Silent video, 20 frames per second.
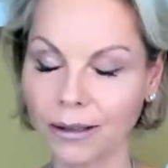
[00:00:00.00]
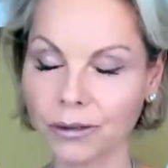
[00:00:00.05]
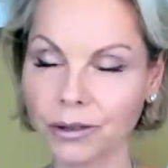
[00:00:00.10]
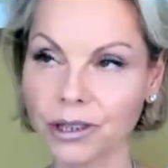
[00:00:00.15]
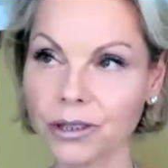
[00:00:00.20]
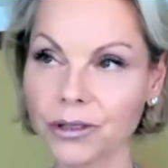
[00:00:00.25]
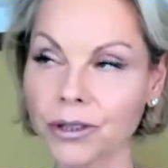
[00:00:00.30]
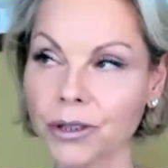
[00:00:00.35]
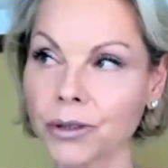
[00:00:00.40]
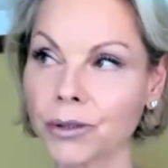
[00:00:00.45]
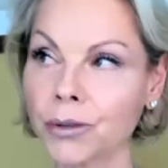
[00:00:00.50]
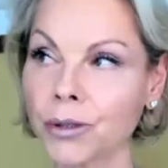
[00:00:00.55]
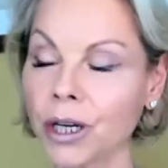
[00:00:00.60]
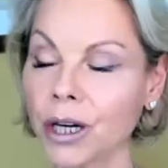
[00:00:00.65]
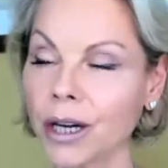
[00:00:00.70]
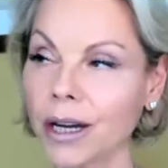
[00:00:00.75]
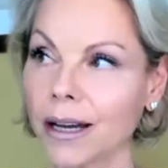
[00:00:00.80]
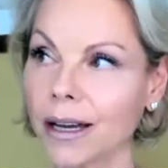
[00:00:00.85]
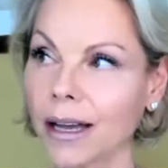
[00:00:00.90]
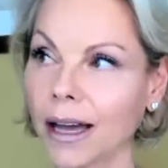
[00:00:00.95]
how did
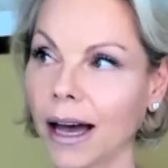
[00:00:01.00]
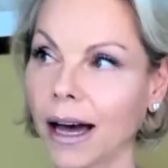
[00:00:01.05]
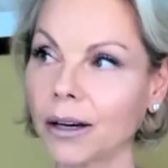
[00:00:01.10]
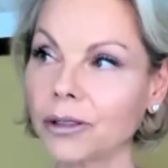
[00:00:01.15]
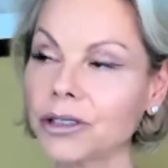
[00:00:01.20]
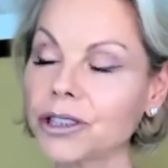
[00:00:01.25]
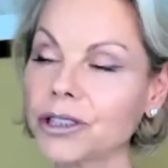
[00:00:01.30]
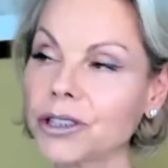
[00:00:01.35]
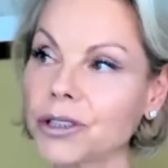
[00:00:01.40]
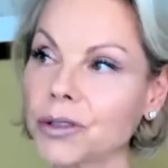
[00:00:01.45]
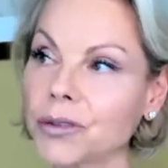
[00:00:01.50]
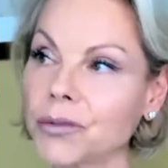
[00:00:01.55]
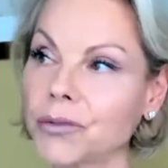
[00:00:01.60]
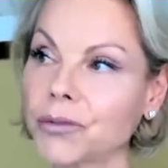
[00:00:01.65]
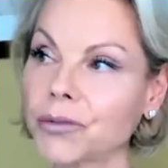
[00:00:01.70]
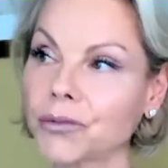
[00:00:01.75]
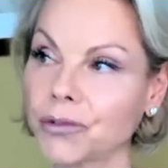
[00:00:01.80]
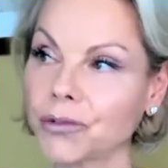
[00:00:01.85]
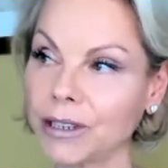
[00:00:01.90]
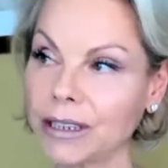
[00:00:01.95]
you
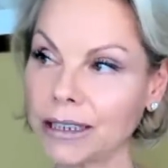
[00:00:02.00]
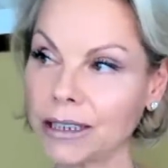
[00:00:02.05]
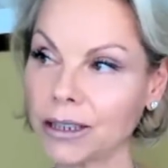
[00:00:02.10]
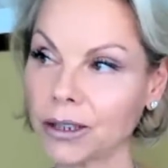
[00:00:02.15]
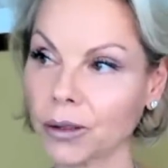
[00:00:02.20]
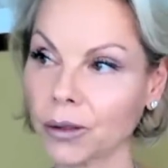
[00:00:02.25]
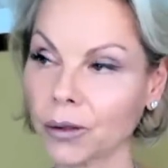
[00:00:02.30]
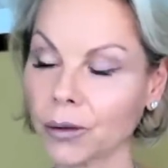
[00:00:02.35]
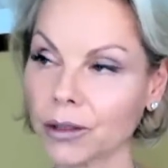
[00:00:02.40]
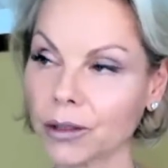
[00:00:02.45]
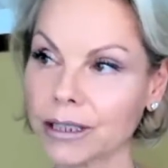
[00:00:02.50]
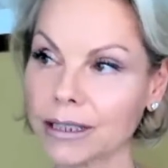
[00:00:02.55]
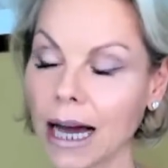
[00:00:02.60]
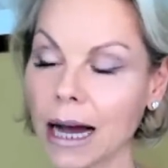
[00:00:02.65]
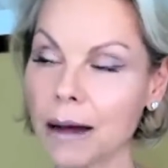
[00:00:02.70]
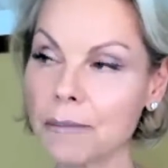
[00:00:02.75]
feel?